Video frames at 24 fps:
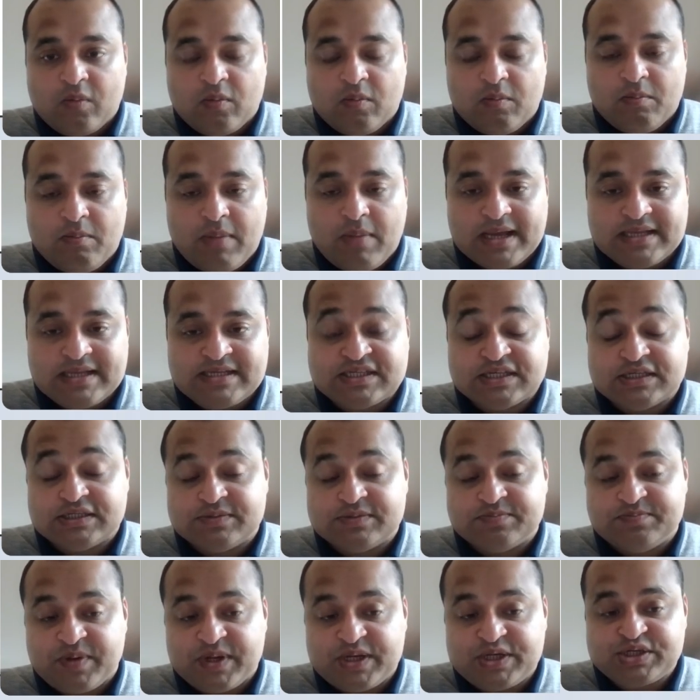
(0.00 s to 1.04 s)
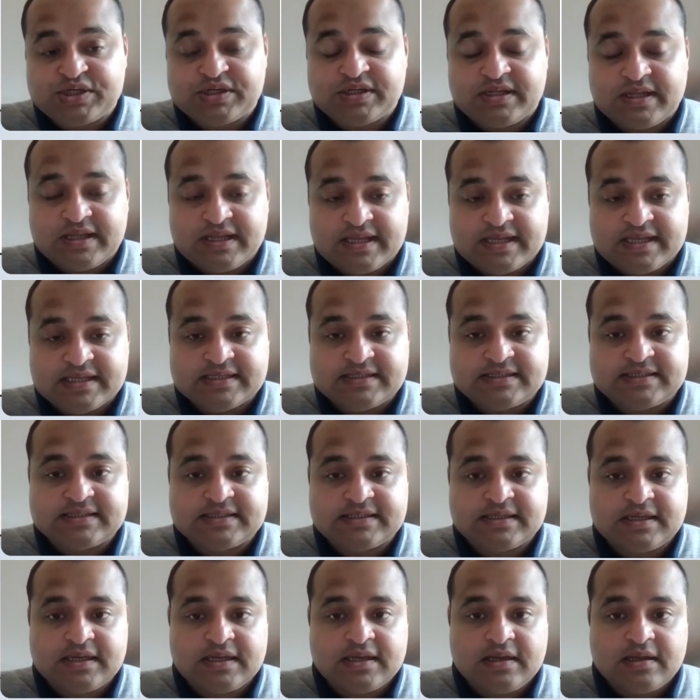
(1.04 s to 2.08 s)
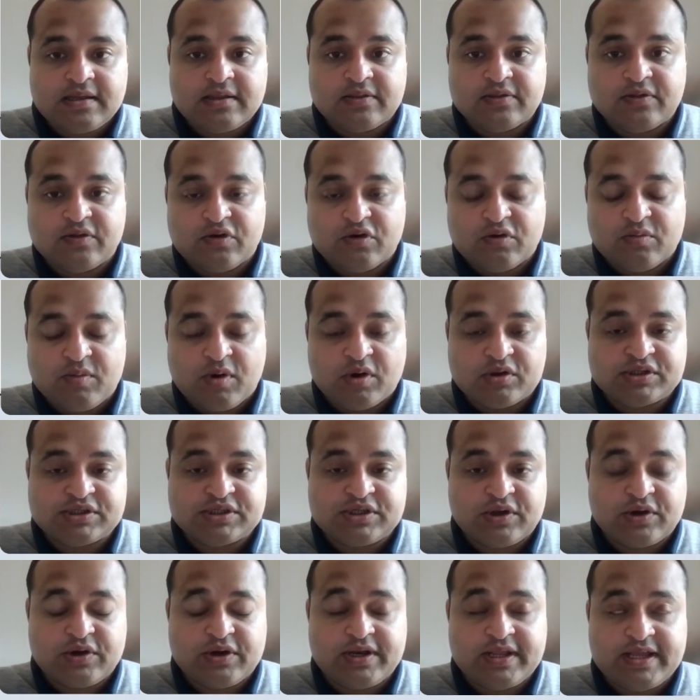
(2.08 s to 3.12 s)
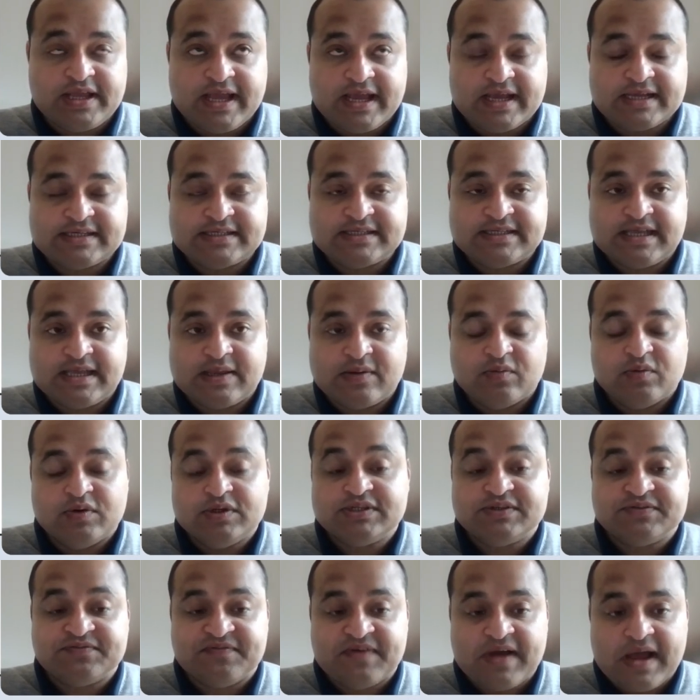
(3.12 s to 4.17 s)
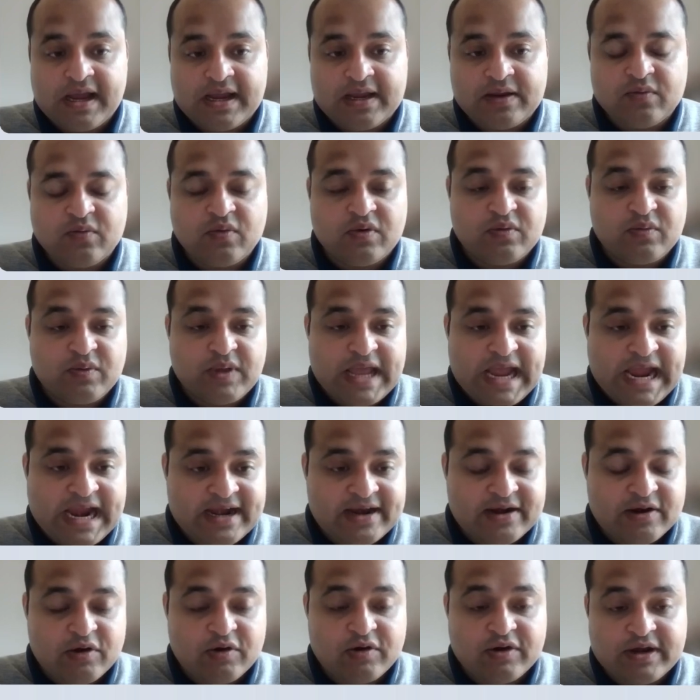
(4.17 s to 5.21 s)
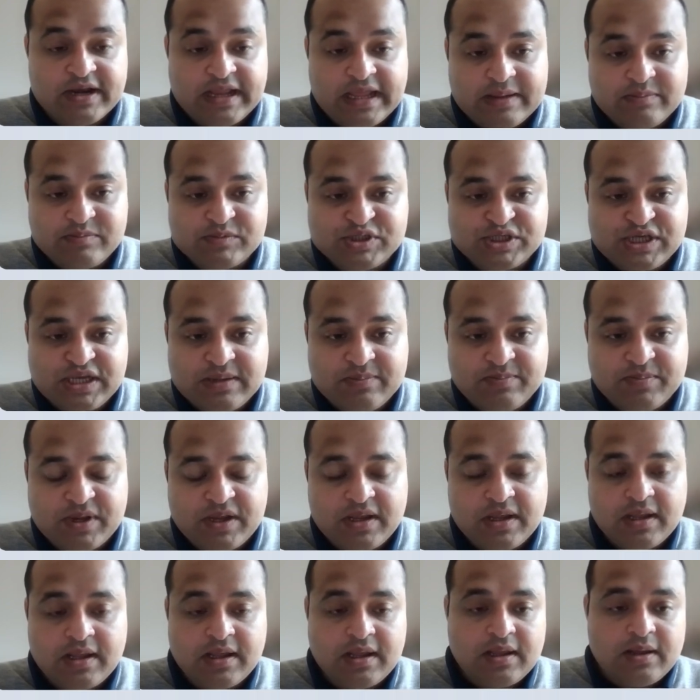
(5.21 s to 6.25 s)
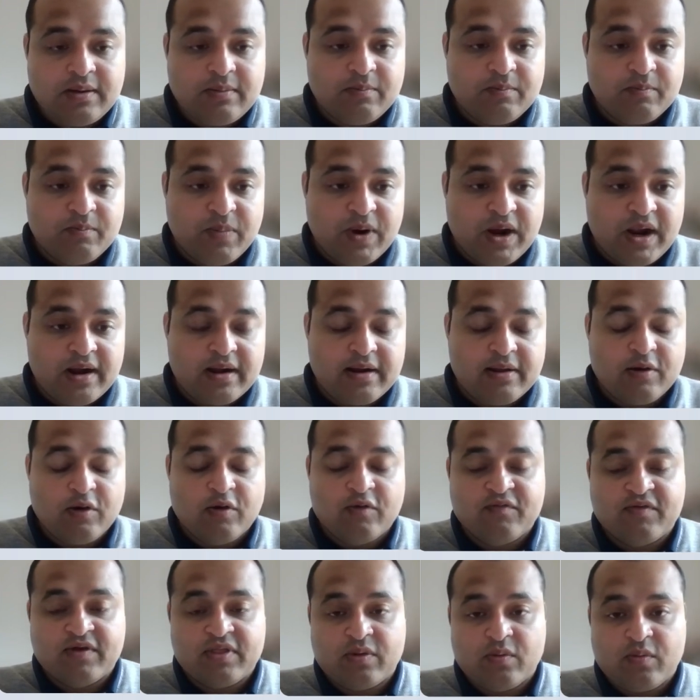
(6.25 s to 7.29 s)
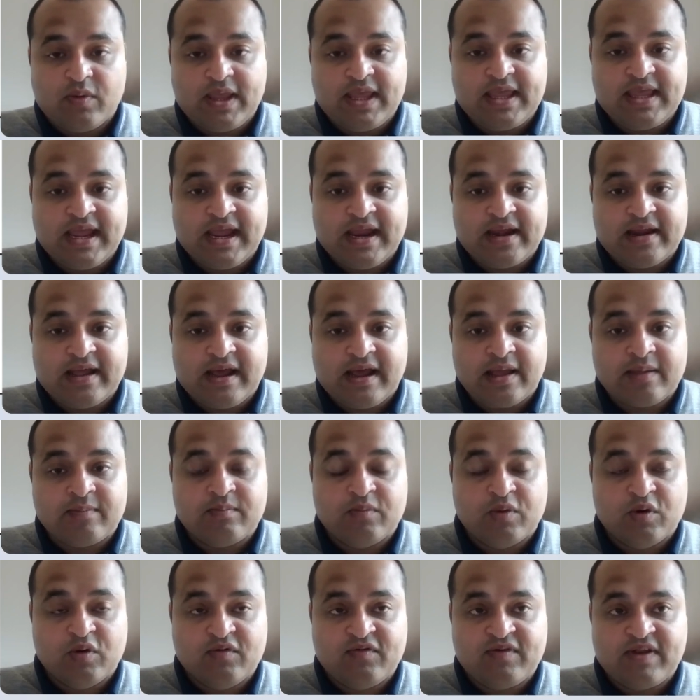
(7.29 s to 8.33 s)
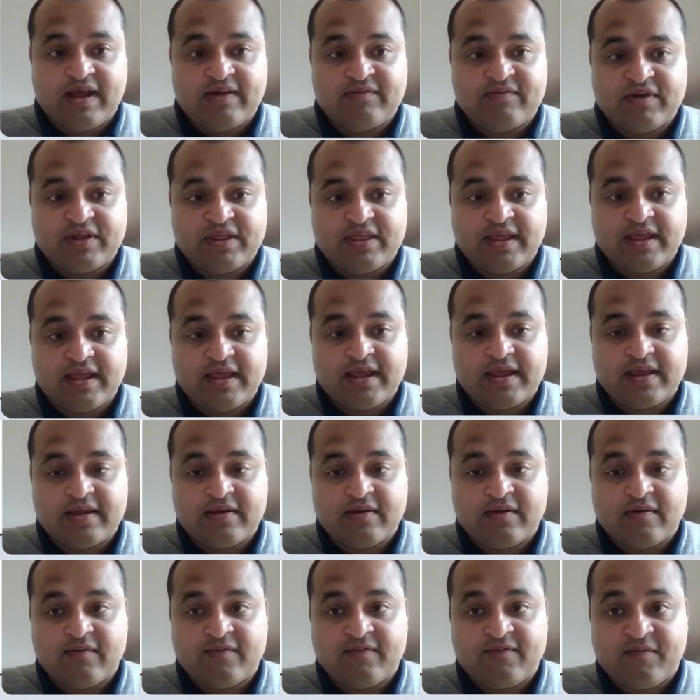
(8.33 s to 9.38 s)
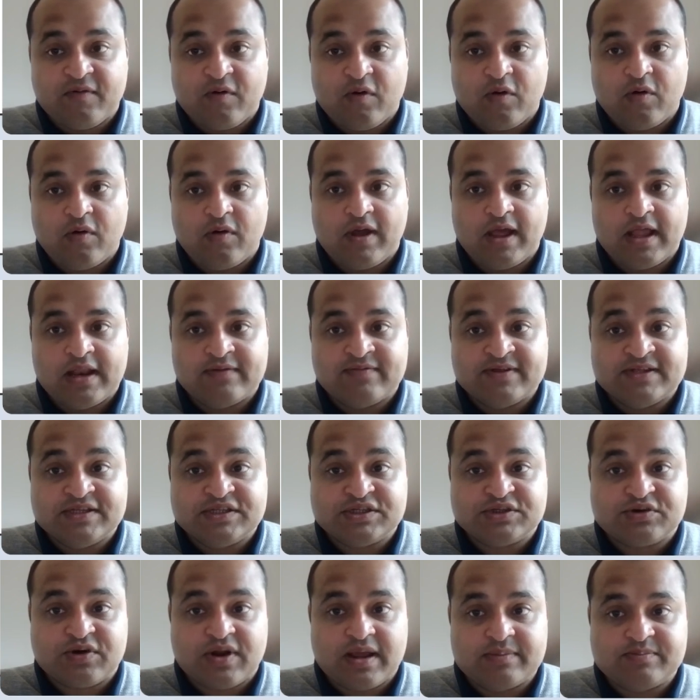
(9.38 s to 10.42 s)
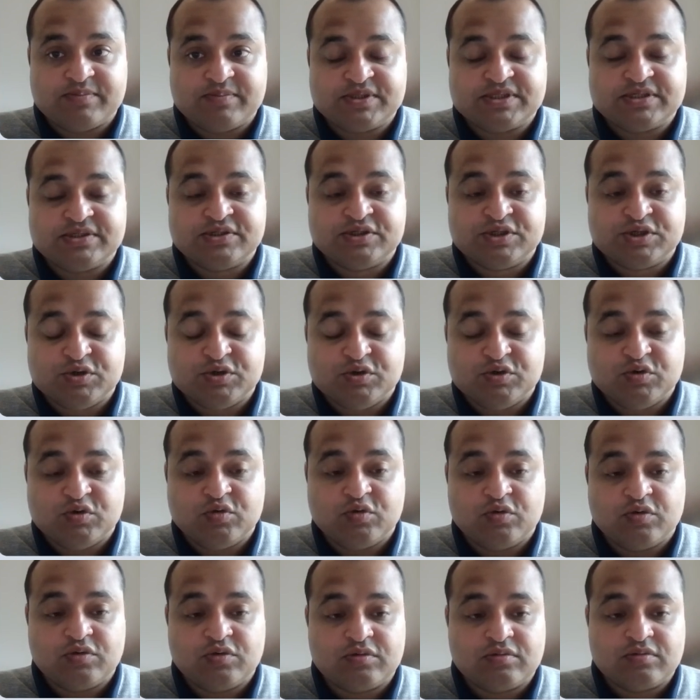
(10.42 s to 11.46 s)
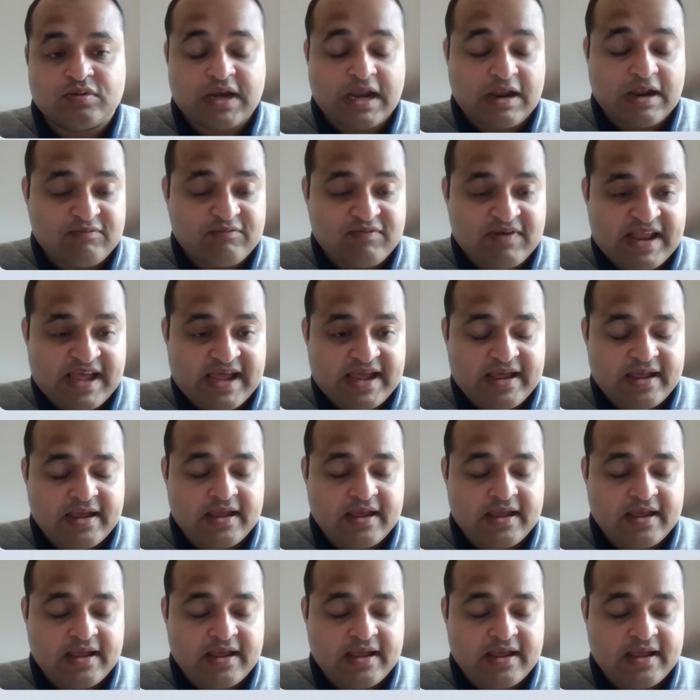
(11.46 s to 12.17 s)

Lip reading: My suspicion is the robots.txt was fine when we had it on Namecheap, but over the weekend, I moved everything for ElephantStripes to Cloudflare,